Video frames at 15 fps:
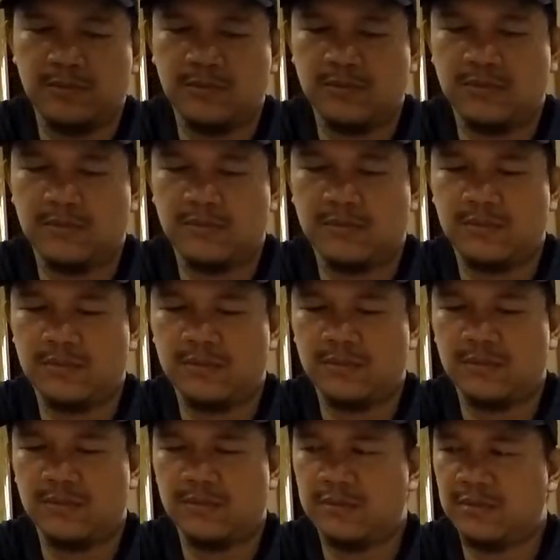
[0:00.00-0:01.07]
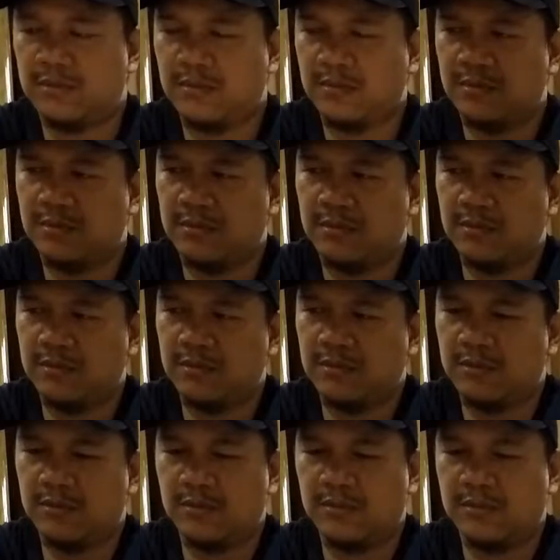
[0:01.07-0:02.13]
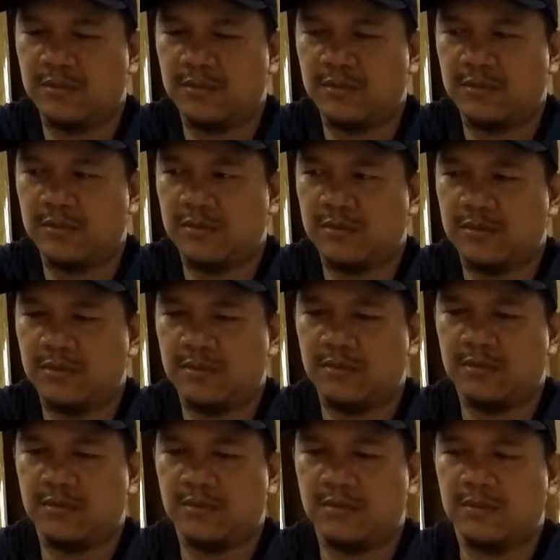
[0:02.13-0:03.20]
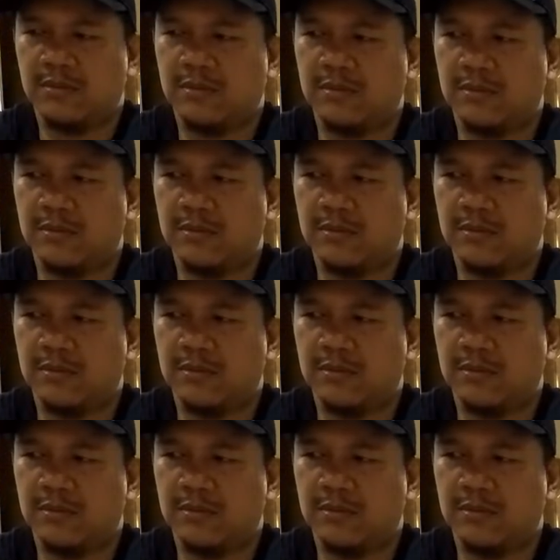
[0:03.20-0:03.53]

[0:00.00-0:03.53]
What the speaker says: This person isn't speaking.